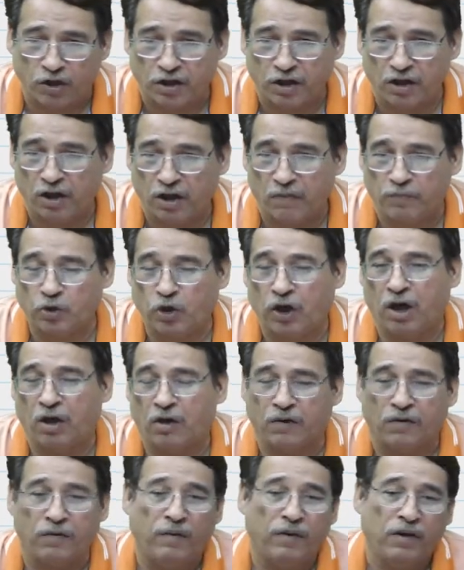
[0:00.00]
up to
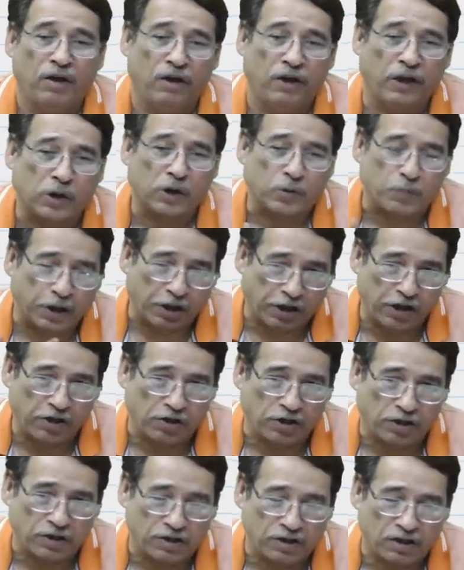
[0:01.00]
our
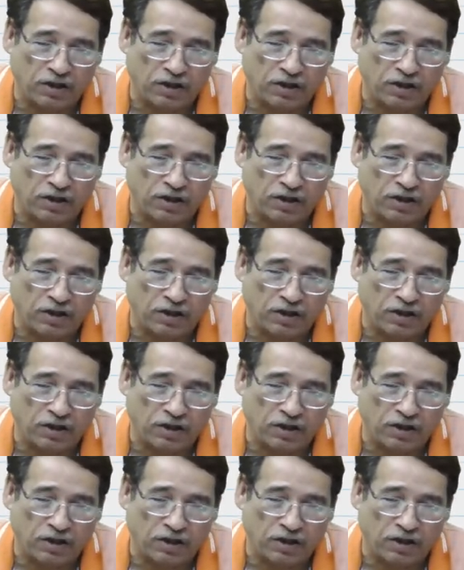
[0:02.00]
expectations,